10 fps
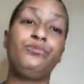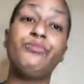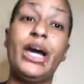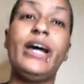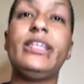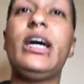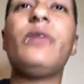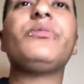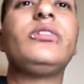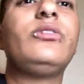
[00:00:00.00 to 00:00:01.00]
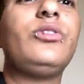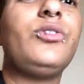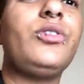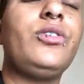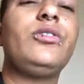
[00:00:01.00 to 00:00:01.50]
bad happening to
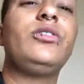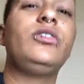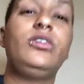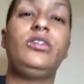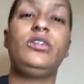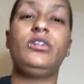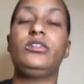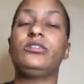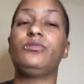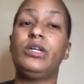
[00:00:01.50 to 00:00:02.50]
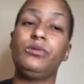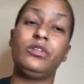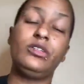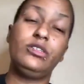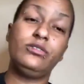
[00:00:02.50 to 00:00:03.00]
her to be able
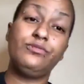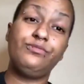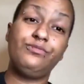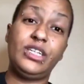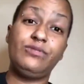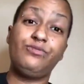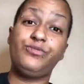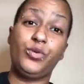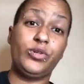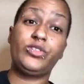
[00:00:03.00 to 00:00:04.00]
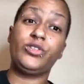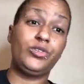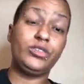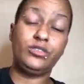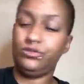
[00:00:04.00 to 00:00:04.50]
to like force her
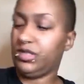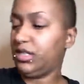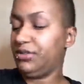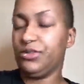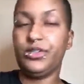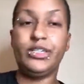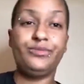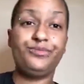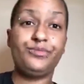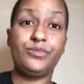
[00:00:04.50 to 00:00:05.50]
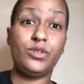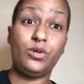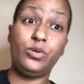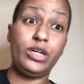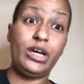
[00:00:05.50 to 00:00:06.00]
into recovery or
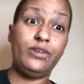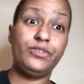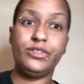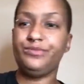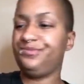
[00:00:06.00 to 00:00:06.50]
what have you.